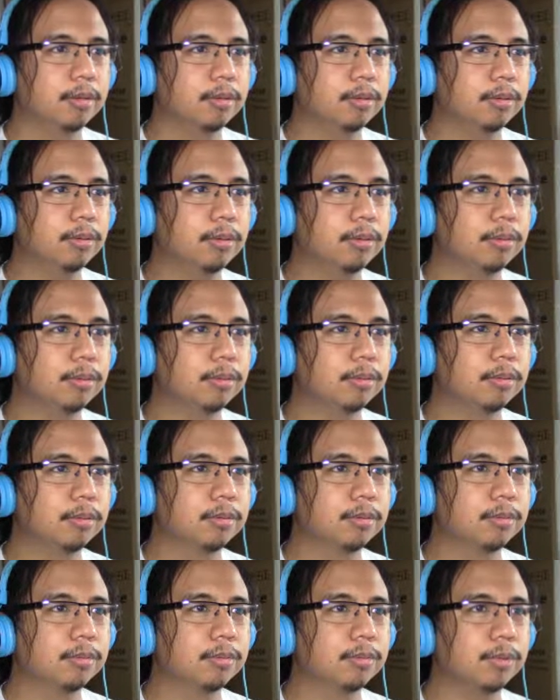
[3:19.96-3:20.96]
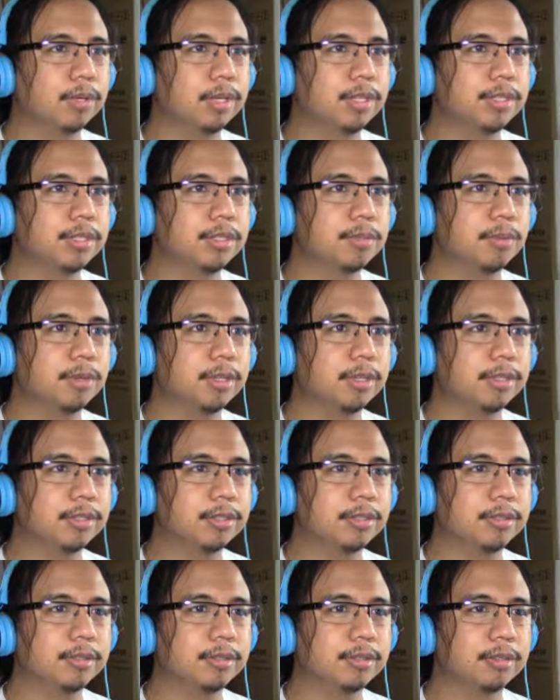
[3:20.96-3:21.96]
Ooh, what is this
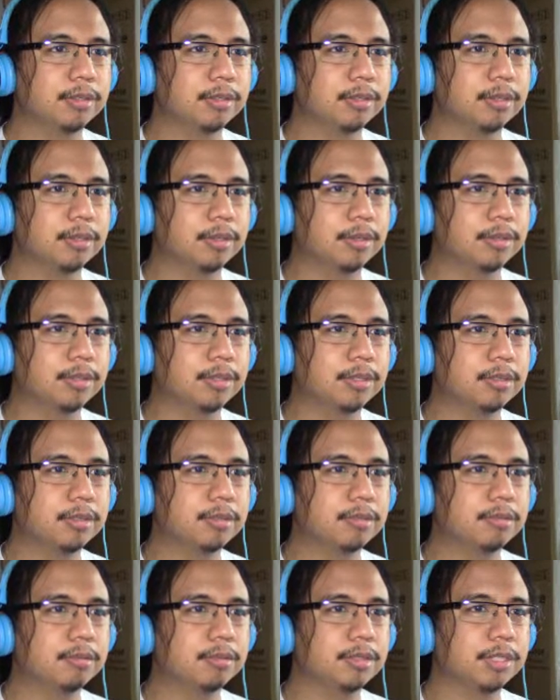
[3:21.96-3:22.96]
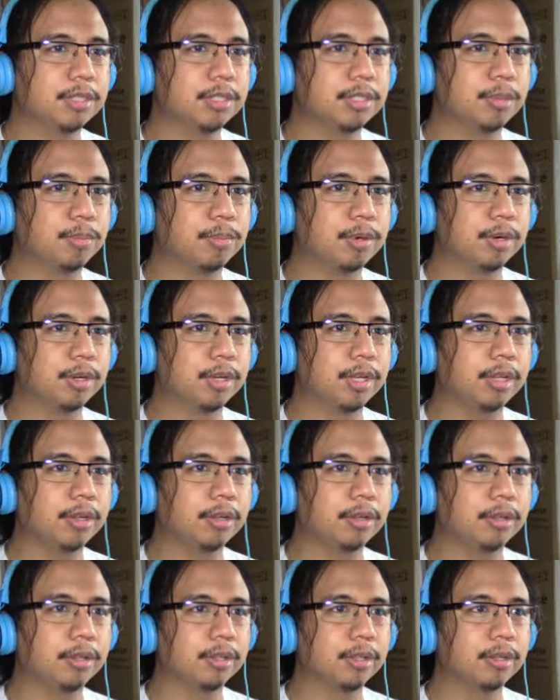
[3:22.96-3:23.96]
place? Ah, just a parking
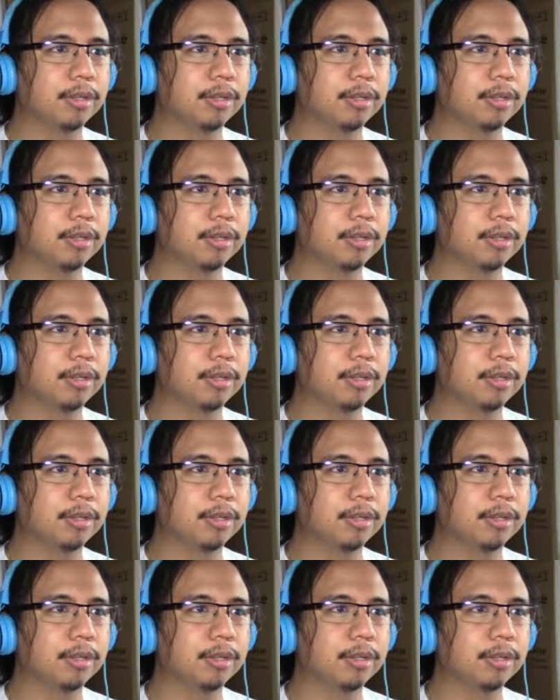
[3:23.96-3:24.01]
lot.